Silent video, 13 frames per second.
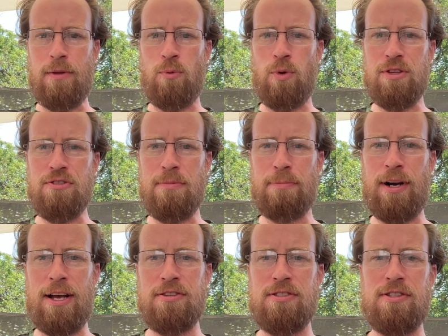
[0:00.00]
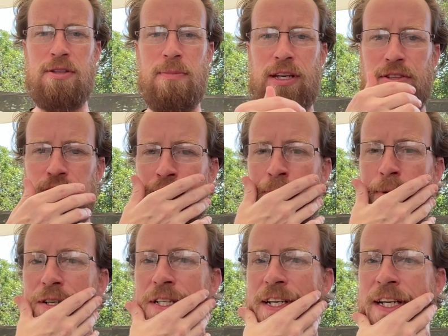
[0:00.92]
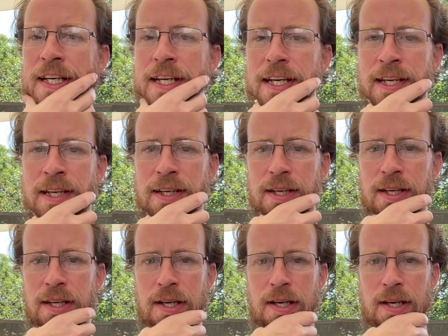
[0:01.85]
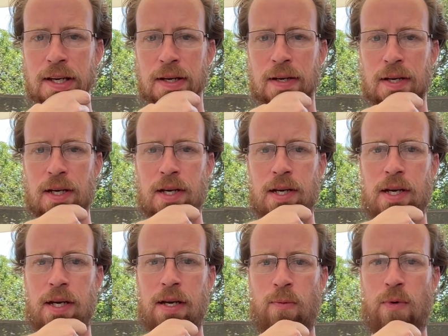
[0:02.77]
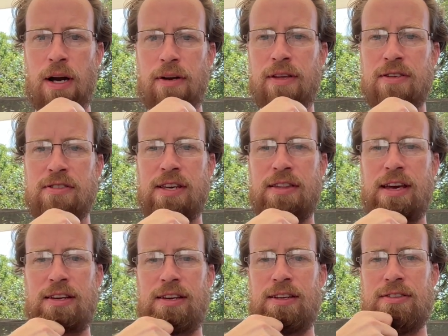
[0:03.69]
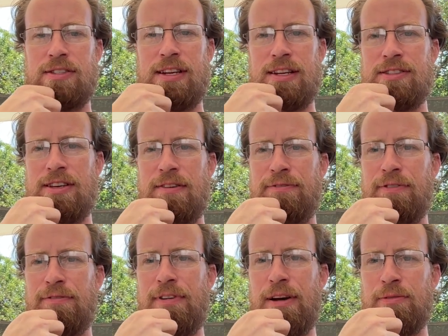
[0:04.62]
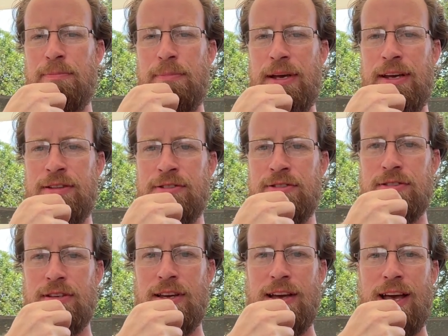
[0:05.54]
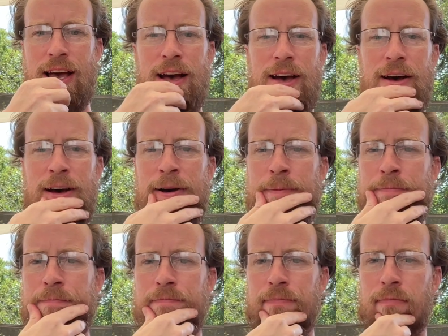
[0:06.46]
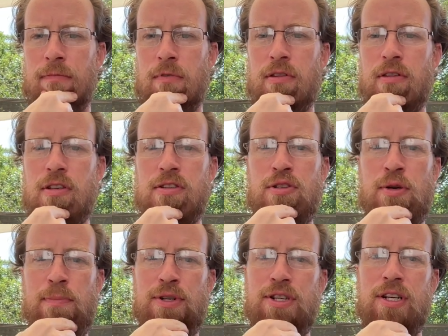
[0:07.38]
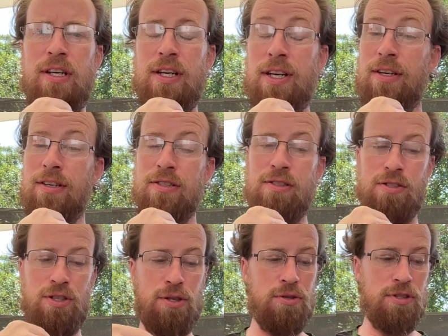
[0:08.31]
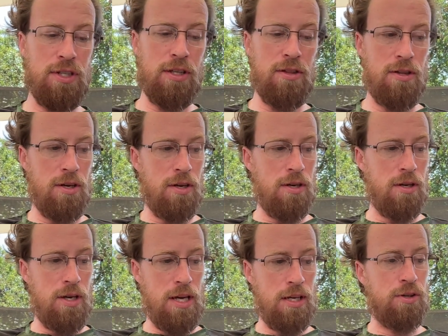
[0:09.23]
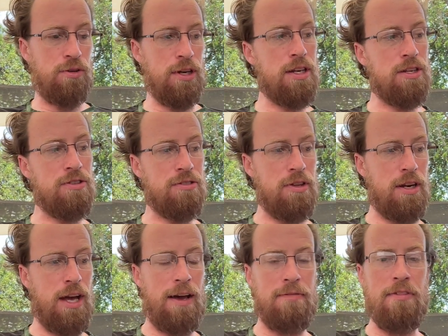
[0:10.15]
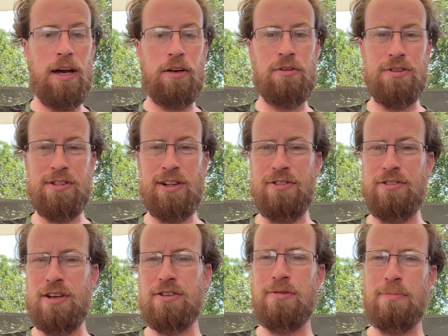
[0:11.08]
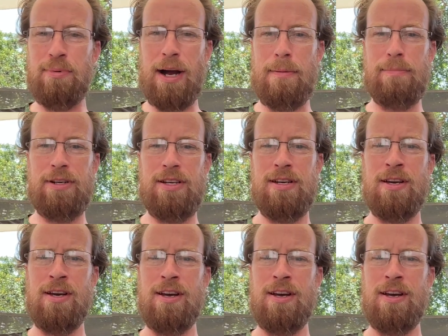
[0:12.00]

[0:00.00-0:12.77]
What's the process to make a super sheening ink? And why do they say that ink is not safe for fountain pens? The super sheening ink is choosing the ingredients that have that crystallization property.